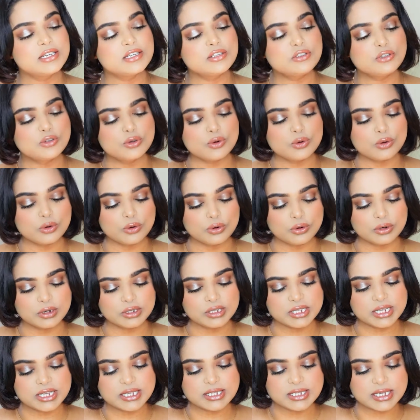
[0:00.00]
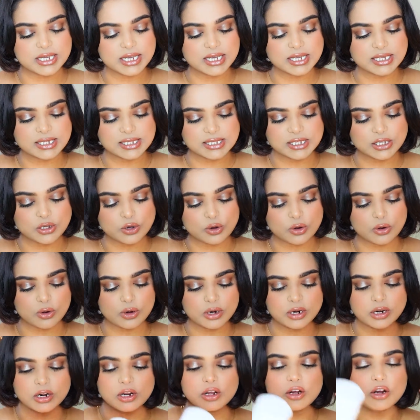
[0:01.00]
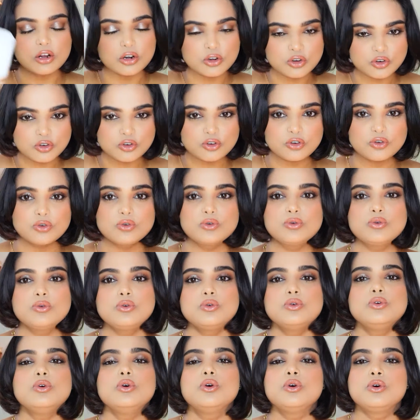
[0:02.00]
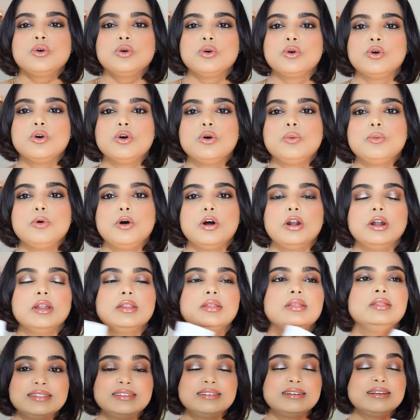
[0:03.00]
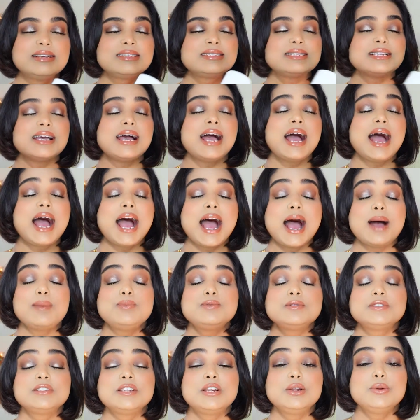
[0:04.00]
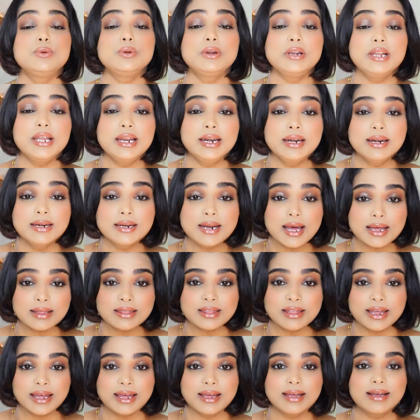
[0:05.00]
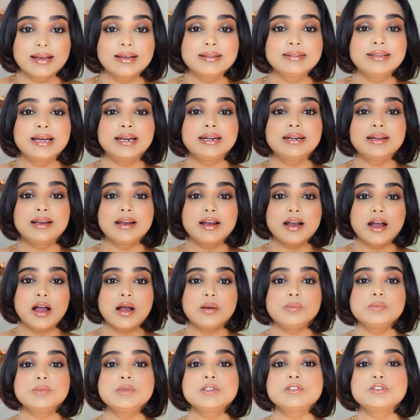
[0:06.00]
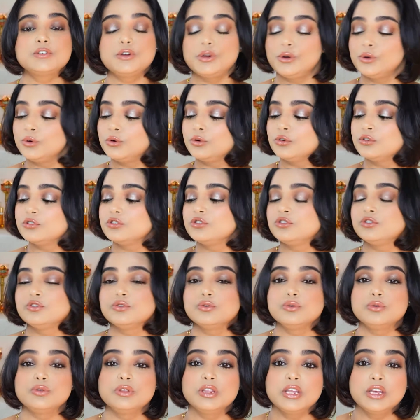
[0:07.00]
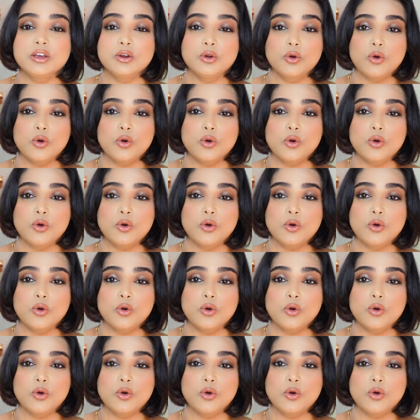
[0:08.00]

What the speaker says: is so good. This is your true gourmand. There is absolutely nothing that comes close to the